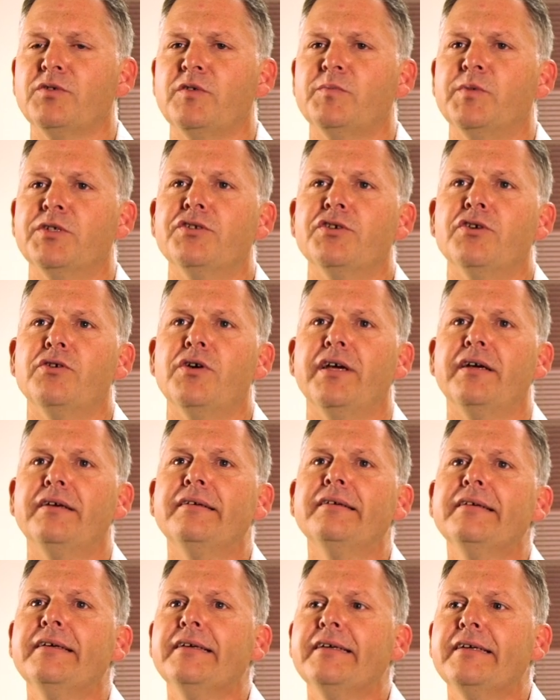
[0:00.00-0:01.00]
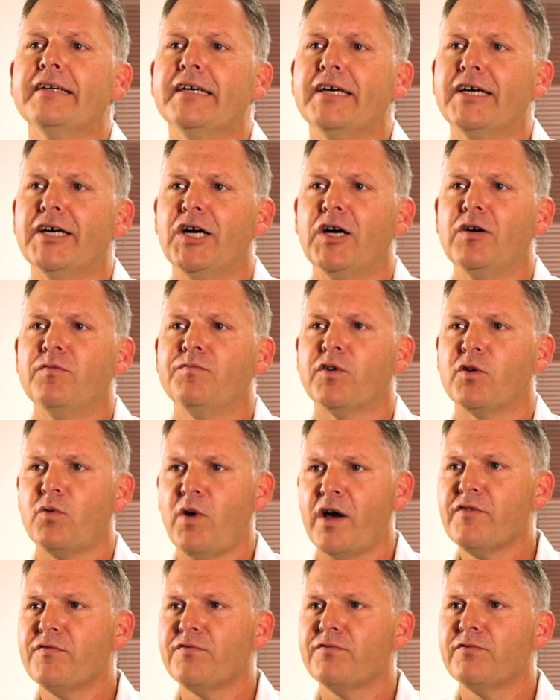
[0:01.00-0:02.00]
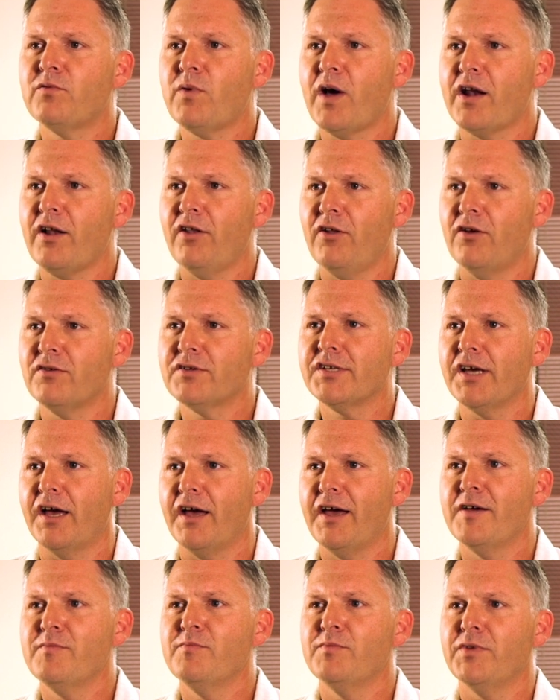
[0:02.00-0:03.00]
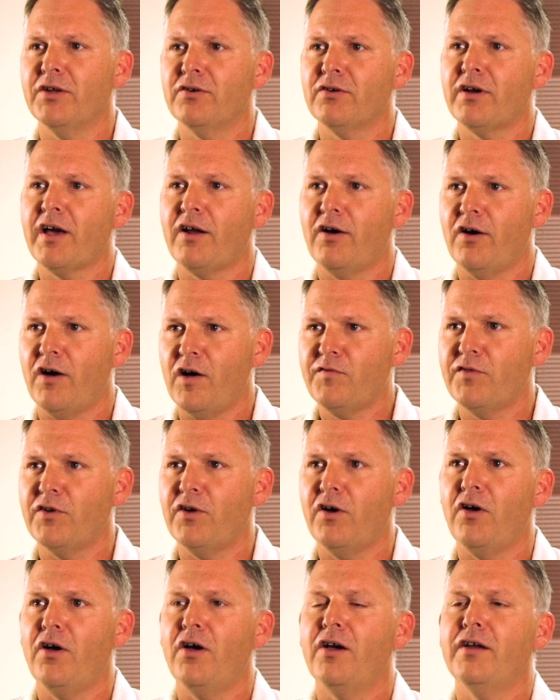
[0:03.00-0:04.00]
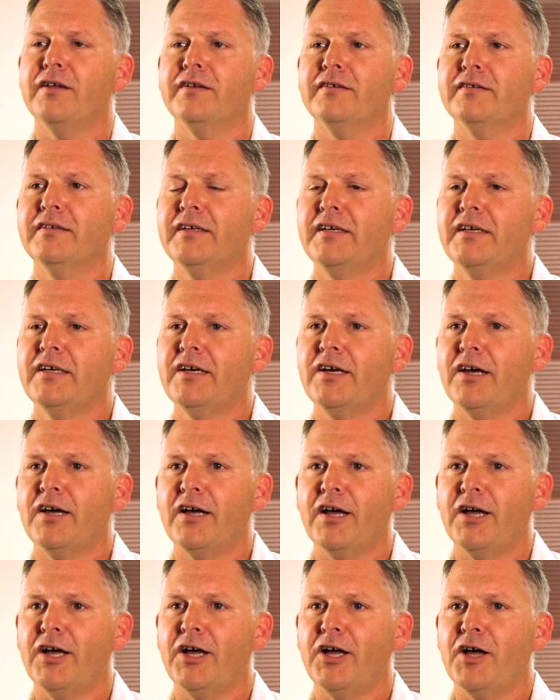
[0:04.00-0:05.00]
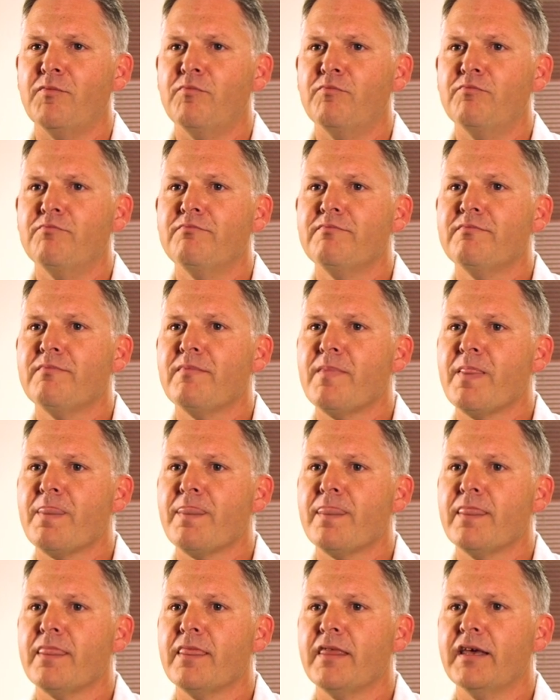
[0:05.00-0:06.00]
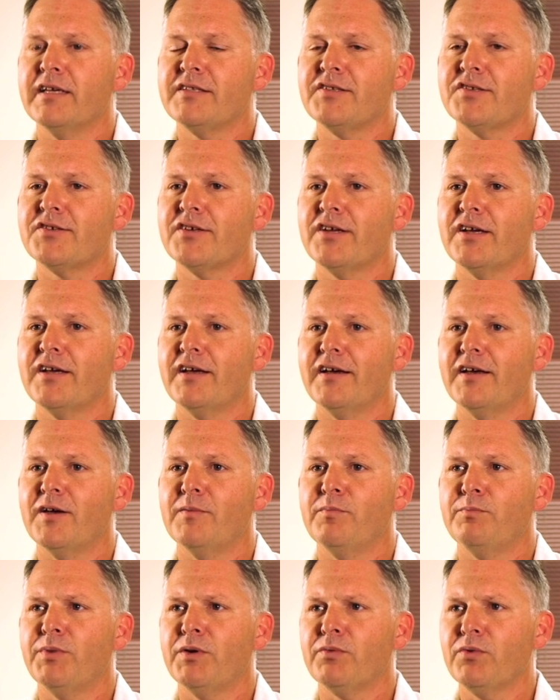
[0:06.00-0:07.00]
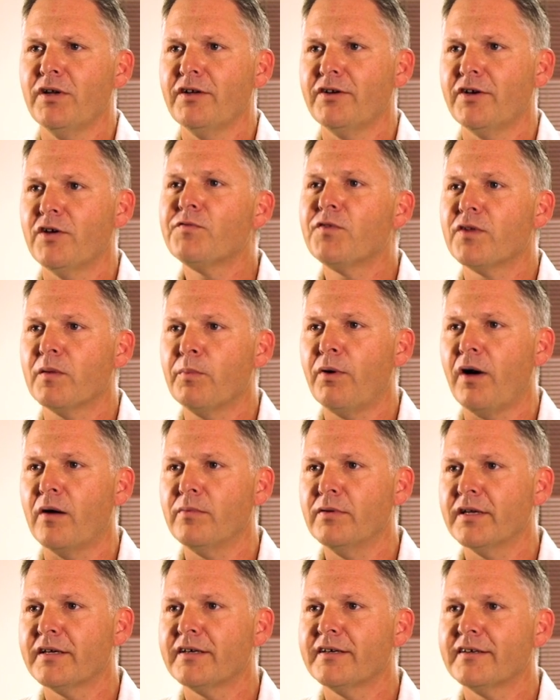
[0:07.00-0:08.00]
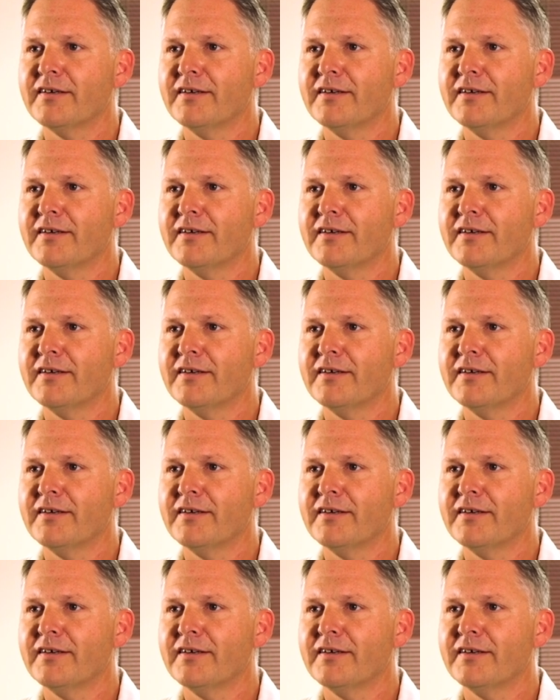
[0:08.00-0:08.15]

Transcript: that we've been doing for quite a long time, you know, kind of off and on. And, it's been really good for the public.